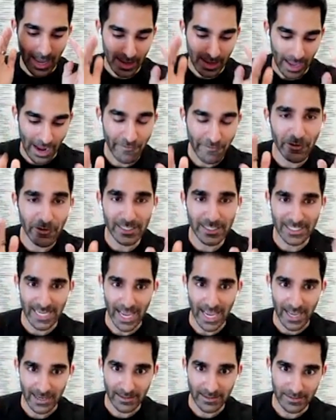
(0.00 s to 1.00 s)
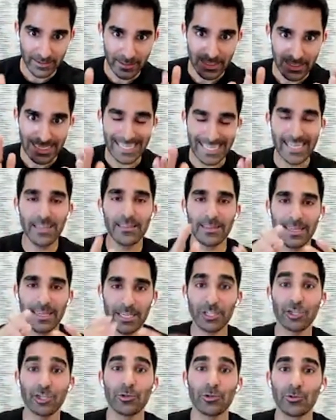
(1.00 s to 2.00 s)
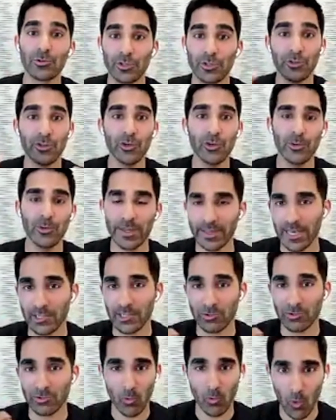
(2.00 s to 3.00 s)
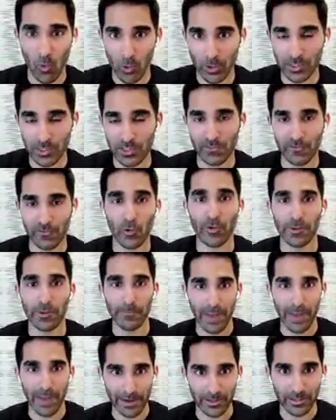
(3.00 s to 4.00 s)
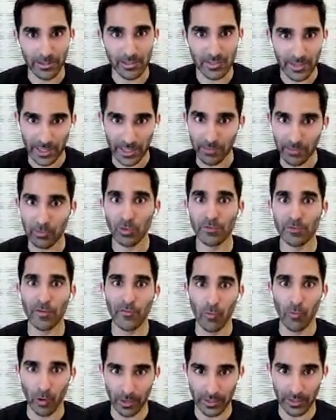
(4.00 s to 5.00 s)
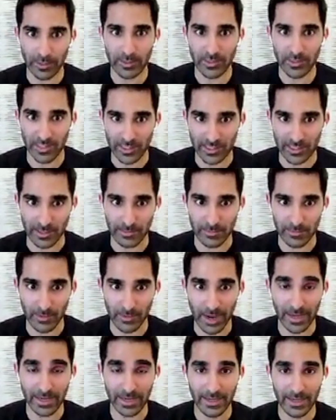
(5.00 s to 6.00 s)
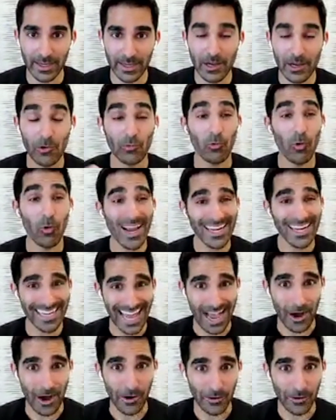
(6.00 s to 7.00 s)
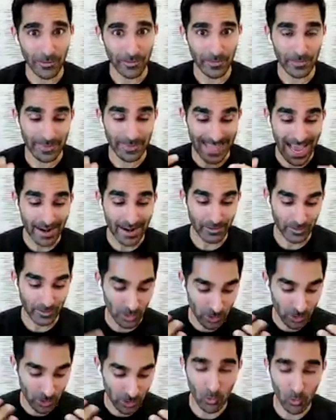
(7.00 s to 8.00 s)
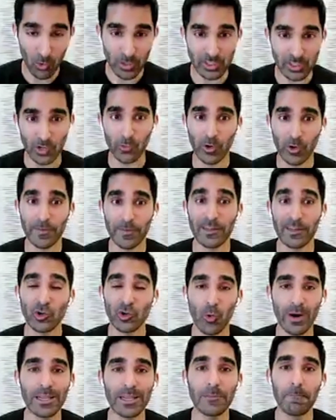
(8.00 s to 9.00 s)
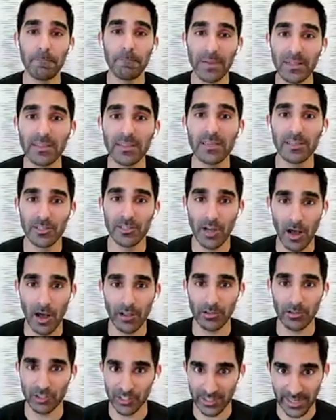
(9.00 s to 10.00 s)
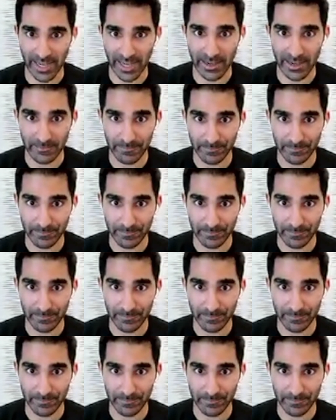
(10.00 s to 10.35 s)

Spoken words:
Every day, ETH issues new ETH as rewards for the miners in a proof of work system, right? Right now, those rewards are worth about $20 million a day.